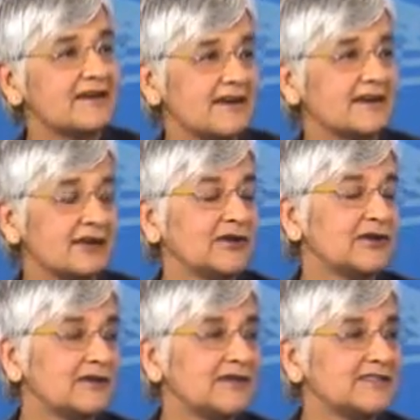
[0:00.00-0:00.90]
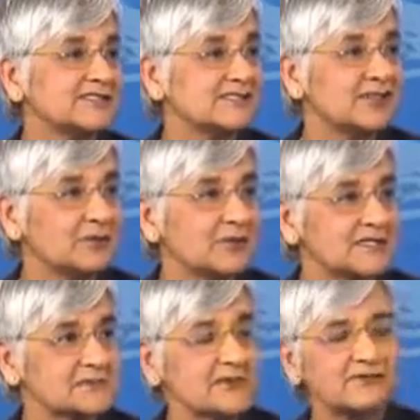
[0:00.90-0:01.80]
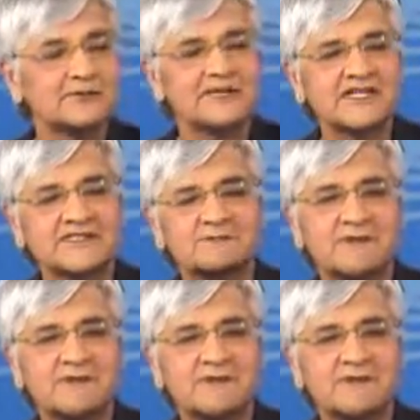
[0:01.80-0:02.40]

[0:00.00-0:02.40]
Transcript: and it'll increase neointimal formation.